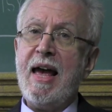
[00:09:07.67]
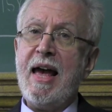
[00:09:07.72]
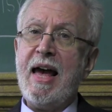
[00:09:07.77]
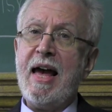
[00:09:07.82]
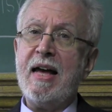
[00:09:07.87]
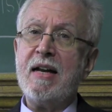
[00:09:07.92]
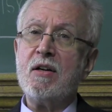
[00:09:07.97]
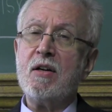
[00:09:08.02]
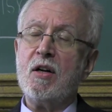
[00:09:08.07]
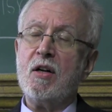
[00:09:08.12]

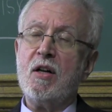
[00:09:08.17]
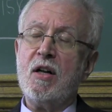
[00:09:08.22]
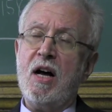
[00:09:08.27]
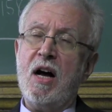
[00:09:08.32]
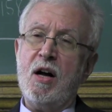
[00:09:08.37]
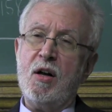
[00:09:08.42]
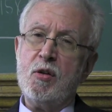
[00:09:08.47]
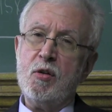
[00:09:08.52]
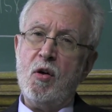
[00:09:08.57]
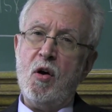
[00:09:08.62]
And
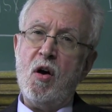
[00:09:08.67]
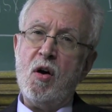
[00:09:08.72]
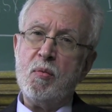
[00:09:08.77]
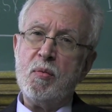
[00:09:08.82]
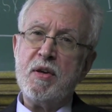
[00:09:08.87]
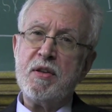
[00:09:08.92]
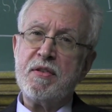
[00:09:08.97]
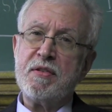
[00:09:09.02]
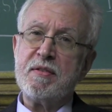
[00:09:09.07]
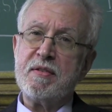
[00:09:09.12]

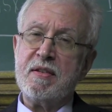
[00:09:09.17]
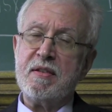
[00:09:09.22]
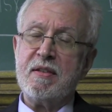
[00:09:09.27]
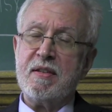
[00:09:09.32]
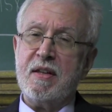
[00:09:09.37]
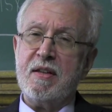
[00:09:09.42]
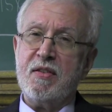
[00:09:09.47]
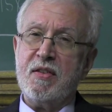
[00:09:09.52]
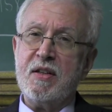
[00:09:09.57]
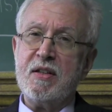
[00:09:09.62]
along with
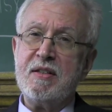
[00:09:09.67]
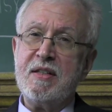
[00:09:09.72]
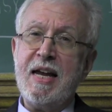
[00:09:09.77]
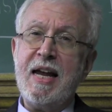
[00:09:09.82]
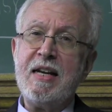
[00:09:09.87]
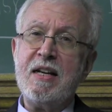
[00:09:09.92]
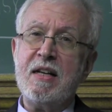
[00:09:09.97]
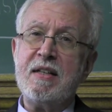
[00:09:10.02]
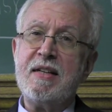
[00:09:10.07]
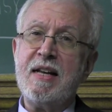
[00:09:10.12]
the
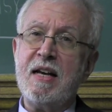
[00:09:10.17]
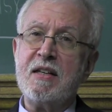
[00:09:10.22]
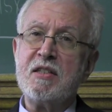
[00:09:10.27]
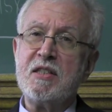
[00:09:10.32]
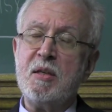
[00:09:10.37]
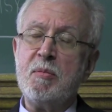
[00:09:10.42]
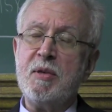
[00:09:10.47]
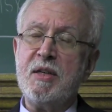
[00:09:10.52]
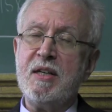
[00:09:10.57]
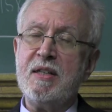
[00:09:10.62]
data now
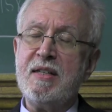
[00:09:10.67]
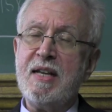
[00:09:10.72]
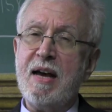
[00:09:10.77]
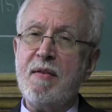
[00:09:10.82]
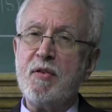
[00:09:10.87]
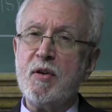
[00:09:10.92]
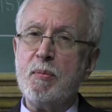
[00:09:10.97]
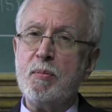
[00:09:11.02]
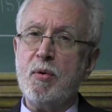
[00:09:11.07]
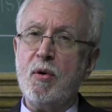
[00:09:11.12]
seeming
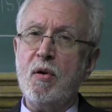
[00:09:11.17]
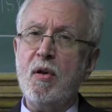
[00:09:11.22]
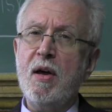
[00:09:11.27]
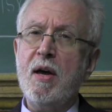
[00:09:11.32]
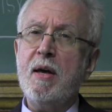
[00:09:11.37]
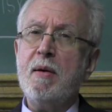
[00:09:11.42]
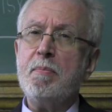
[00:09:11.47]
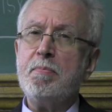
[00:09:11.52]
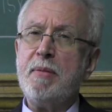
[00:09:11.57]
inevitable,